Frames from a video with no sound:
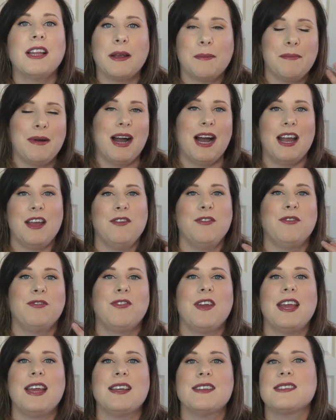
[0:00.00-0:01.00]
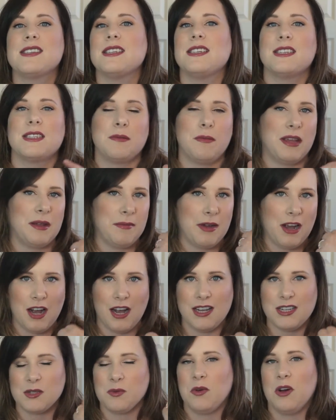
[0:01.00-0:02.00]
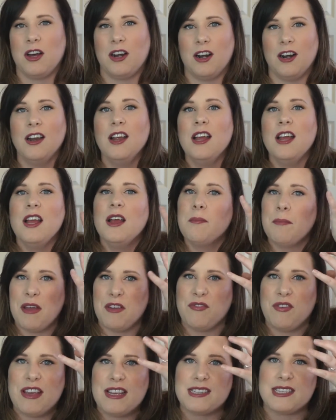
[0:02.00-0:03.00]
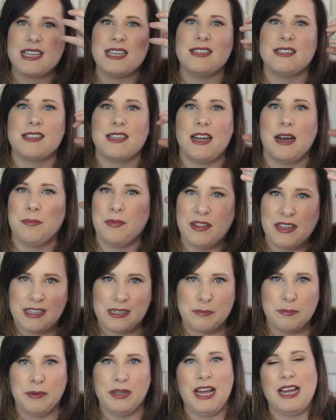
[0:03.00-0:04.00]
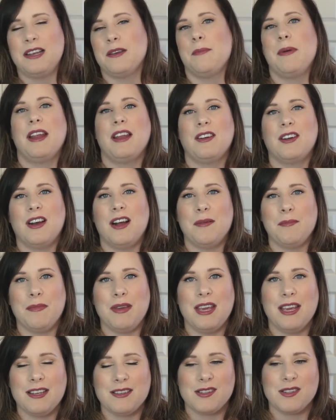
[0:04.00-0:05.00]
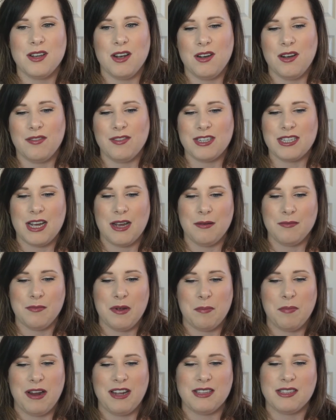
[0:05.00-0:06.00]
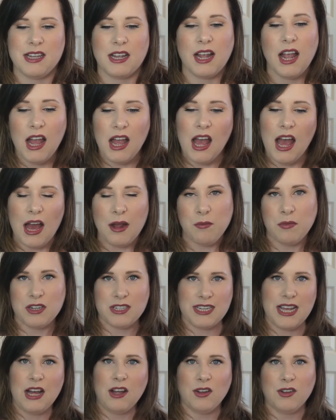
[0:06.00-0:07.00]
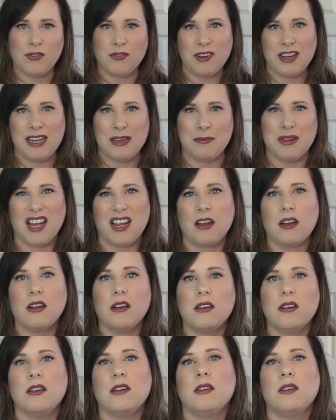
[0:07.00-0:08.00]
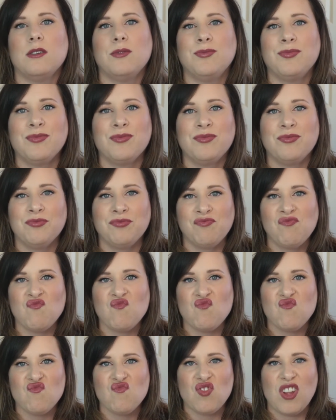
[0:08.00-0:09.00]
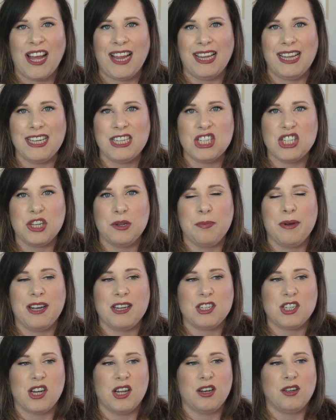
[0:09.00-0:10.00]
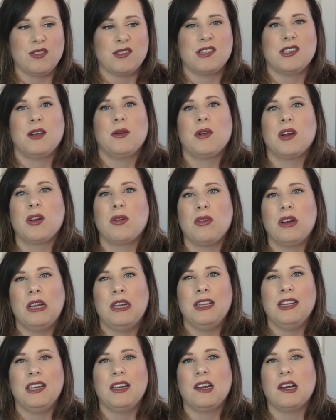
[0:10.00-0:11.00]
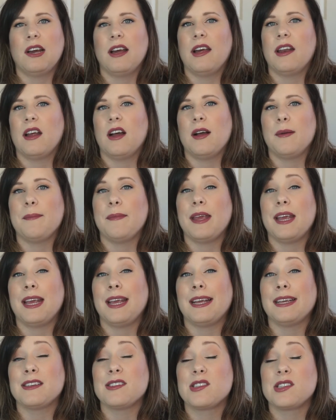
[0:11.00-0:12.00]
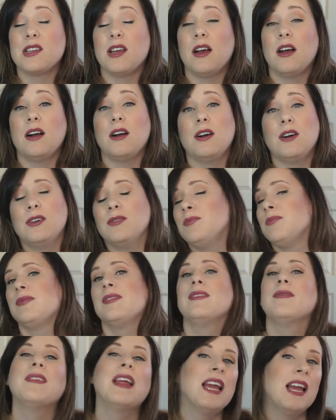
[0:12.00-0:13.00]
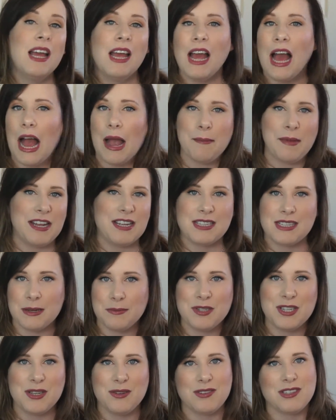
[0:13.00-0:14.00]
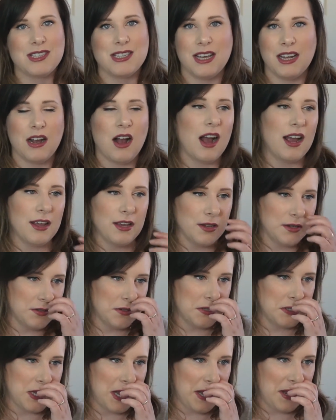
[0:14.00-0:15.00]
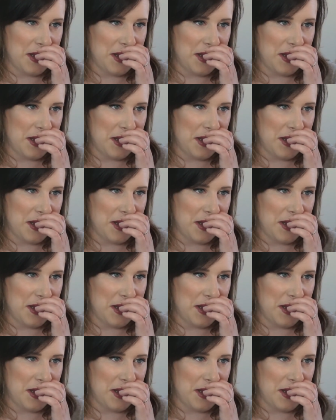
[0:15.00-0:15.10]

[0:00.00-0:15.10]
Like my face, it doesn't make my eyes water. My face eats it up. Things blend better on me. So every time a brand's like, and we're talc free, I'm like, oh, I like cheap eyeshadows. They work really good on me. So, I mean, it's up to you. It's like I use